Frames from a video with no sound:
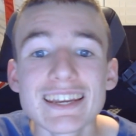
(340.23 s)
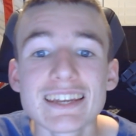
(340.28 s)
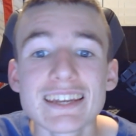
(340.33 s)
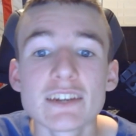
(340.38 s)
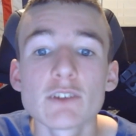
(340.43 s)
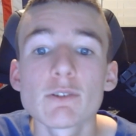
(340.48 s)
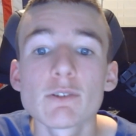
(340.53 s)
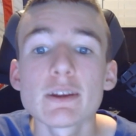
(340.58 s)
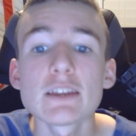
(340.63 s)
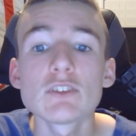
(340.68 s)

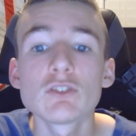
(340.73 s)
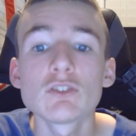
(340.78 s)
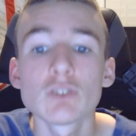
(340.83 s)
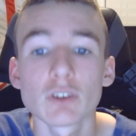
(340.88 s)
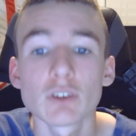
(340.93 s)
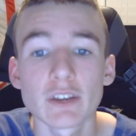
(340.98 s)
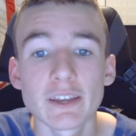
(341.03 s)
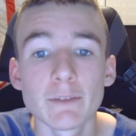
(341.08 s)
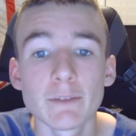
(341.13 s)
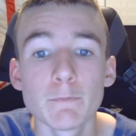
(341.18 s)
integrated
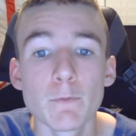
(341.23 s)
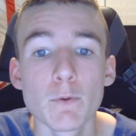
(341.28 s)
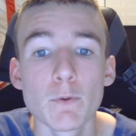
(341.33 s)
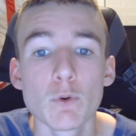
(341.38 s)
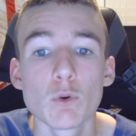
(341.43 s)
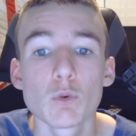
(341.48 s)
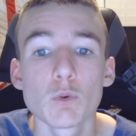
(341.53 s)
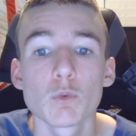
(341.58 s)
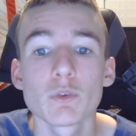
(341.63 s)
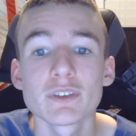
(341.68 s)
circuit
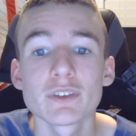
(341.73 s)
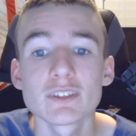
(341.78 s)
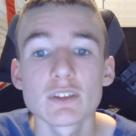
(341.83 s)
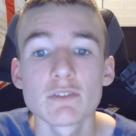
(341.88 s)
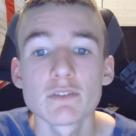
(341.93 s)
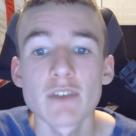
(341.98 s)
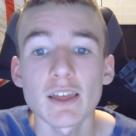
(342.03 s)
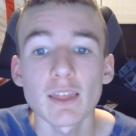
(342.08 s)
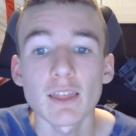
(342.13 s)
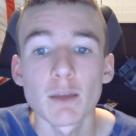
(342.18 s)
was
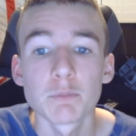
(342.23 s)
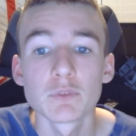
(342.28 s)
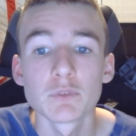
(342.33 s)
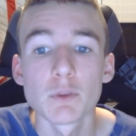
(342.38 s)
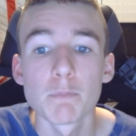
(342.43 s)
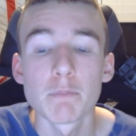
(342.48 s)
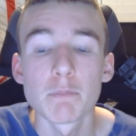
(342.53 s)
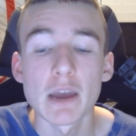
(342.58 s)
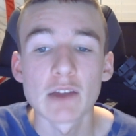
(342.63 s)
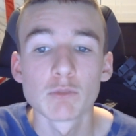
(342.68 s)
developed
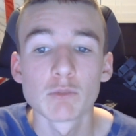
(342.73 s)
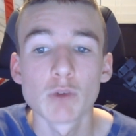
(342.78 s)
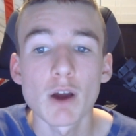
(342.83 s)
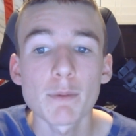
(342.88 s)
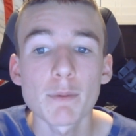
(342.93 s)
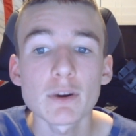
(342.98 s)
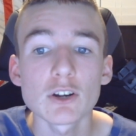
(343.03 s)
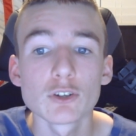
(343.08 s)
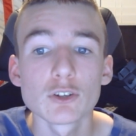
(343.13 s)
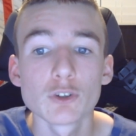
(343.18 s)
by
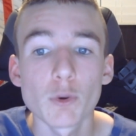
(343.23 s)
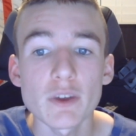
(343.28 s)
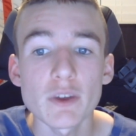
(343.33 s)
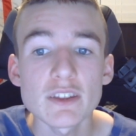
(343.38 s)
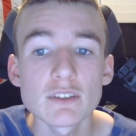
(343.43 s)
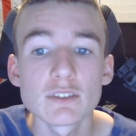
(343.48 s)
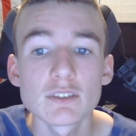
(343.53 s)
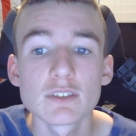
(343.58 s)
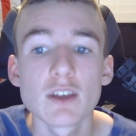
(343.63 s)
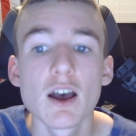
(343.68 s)
Robert
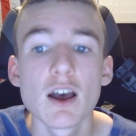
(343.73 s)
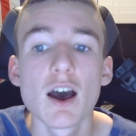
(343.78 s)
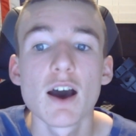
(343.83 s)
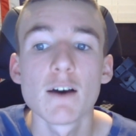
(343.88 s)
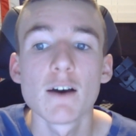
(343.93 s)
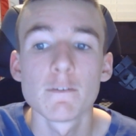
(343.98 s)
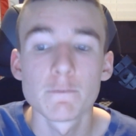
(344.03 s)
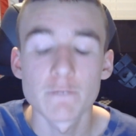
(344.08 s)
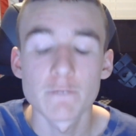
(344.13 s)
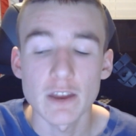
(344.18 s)
Noyce
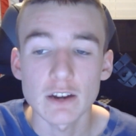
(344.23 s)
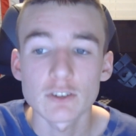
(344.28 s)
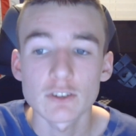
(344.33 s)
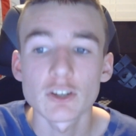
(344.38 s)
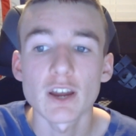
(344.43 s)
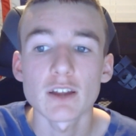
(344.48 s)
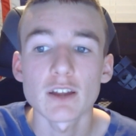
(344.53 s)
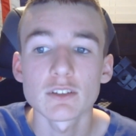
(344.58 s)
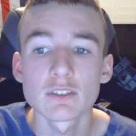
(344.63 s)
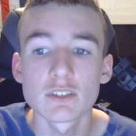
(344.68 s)
of
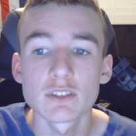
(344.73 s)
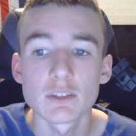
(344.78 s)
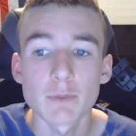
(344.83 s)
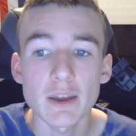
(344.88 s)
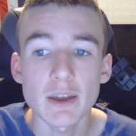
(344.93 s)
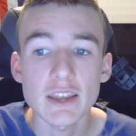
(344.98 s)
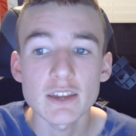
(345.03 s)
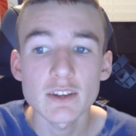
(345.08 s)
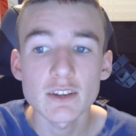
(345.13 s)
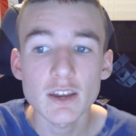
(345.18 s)
Fairchild
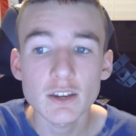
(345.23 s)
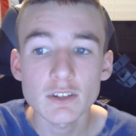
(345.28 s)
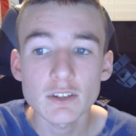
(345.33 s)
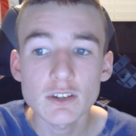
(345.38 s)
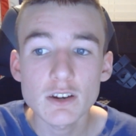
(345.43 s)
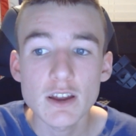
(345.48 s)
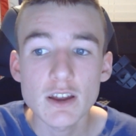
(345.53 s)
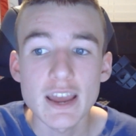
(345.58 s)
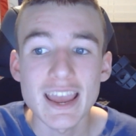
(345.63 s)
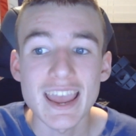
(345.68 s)

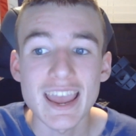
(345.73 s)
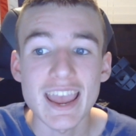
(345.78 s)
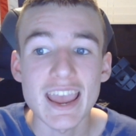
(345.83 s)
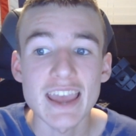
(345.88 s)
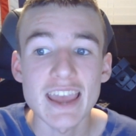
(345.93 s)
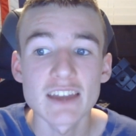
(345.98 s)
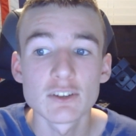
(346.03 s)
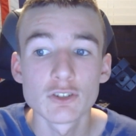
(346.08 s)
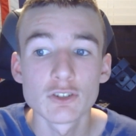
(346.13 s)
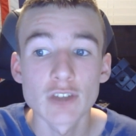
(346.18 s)
Semiconductor
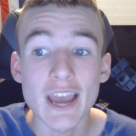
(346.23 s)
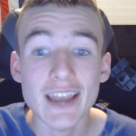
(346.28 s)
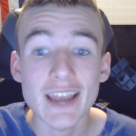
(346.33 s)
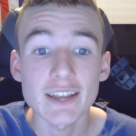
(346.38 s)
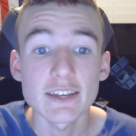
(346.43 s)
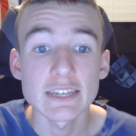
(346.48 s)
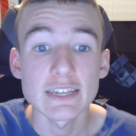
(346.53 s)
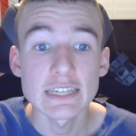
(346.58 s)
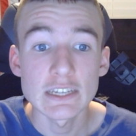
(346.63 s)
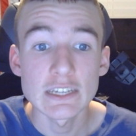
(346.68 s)
and Jack
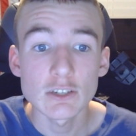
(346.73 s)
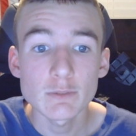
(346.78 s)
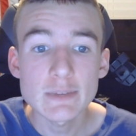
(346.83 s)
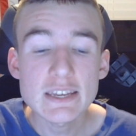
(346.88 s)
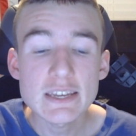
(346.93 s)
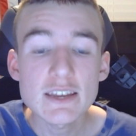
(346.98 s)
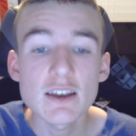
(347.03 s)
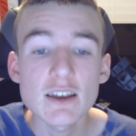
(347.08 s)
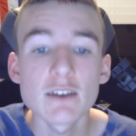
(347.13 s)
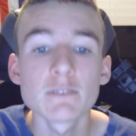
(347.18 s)

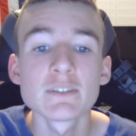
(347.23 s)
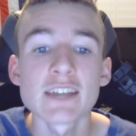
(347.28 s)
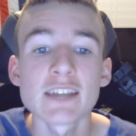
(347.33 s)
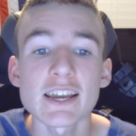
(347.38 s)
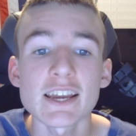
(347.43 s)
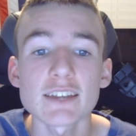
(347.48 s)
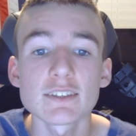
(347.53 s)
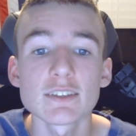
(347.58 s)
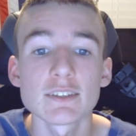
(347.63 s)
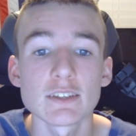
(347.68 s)
Kilby of
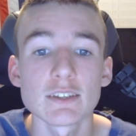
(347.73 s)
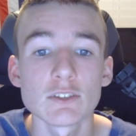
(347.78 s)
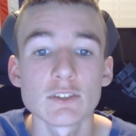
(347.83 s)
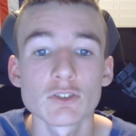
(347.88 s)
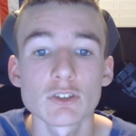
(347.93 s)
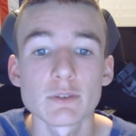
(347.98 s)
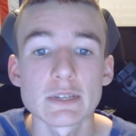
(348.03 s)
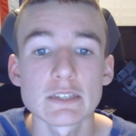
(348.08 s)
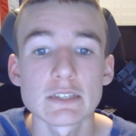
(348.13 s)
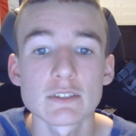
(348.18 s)
Texas
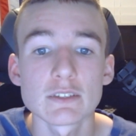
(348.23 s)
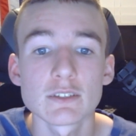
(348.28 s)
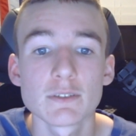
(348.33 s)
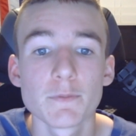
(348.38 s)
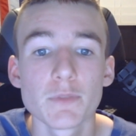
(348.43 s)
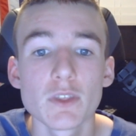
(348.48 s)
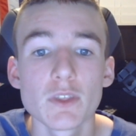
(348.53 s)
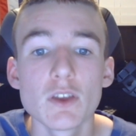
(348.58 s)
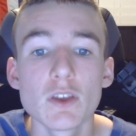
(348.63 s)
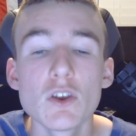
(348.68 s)
Instruments.
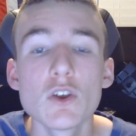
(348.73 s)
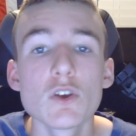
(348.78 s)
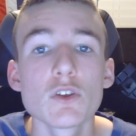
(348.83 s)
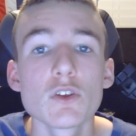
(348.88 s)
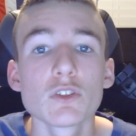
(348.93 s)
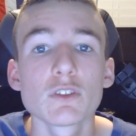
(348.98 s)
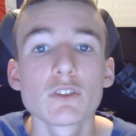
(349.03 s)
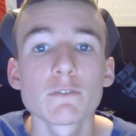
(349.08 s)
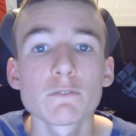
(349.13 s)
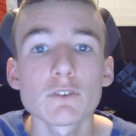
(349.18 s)

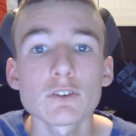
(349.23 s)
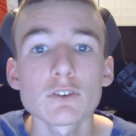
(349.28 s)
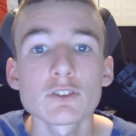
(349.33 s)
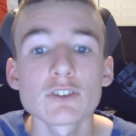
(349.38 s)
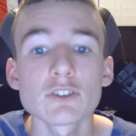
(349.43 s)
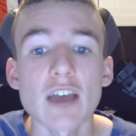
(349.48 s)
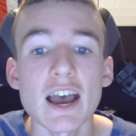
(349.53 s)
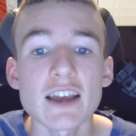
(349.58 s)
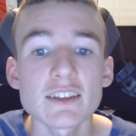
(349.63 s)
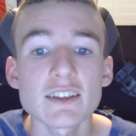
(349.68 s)
The first
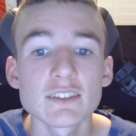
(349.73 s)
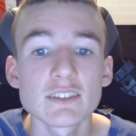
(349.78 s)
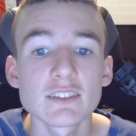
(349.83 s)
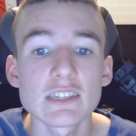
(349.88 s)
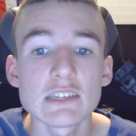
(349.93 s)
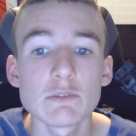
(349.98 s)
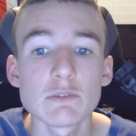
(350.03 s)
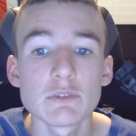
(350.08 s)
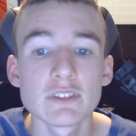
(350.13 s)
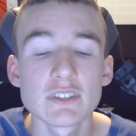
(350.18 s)

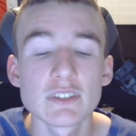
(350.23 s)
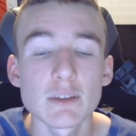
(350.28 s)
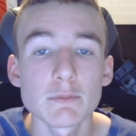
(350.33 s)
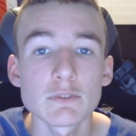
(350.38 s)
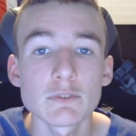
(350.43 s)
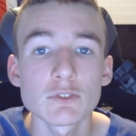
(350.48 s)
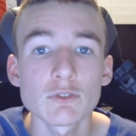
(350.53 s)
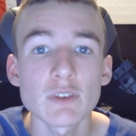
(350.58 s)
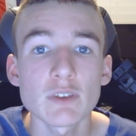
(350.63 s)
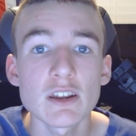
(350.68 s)
IC was
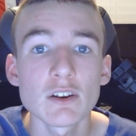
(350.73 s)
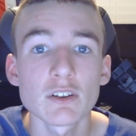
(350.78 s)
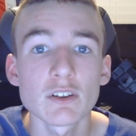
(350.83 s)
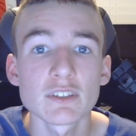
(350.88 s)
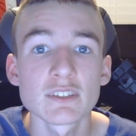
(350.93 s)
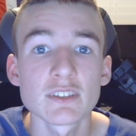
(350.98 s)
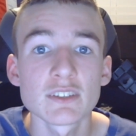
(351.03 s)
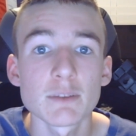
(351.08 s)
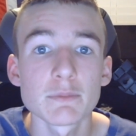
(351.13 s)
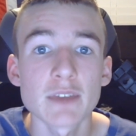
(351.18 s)
demonstrated on
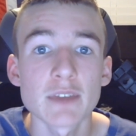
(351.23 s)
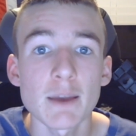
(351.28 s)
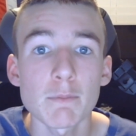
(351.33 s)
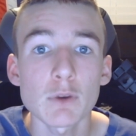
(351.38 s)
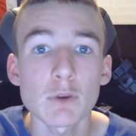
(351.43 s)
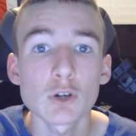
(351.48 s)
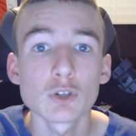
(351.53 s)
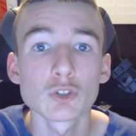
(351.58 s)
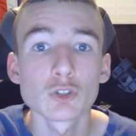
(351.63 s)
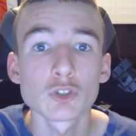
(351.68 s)

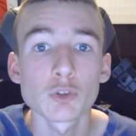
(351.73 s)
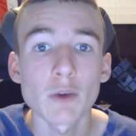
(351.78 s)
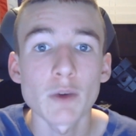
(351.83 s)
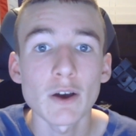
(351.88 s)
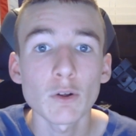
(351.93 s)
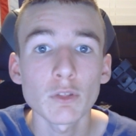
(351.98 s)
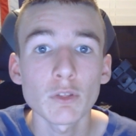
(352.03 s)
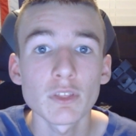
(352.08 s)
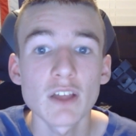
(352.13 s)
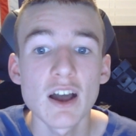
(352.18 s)
September
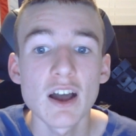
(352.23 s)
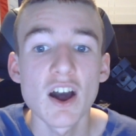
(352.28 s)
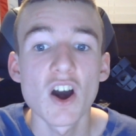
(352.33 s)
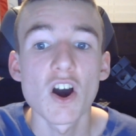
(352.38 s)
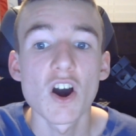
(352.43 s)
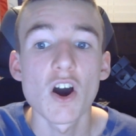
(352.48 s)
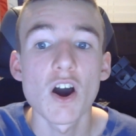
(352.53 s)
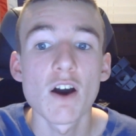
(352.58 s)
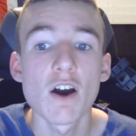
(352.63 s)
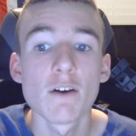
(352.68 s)
12th
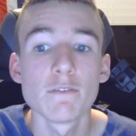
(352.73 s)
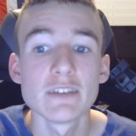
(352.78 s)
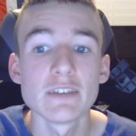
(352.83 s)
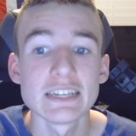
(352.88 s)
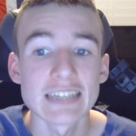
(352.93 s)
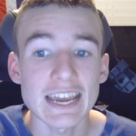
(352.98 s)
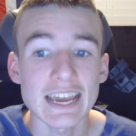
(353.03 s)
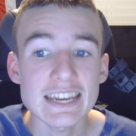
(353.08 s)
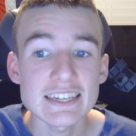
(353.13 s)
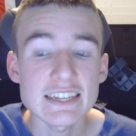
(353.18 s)
of
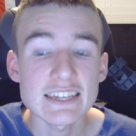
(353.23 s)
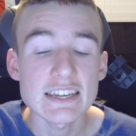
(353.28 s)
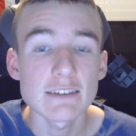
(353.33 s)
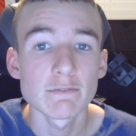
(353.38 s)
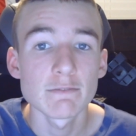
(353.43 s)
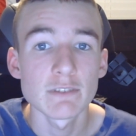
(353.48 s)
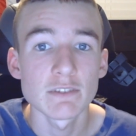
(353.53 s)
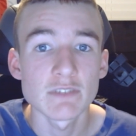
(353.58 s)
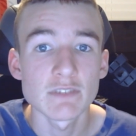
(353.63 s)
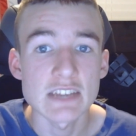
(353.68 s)

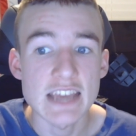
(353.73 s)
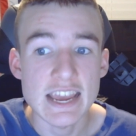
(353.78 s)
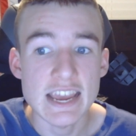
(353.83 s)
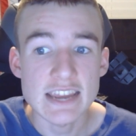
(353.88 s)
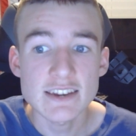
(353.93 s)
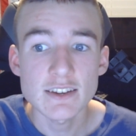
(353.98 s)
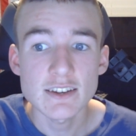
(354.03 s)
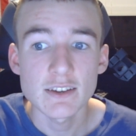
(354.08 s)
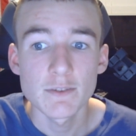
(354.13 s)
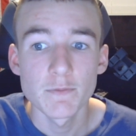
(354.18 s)

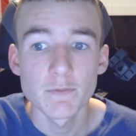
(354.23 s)
1958,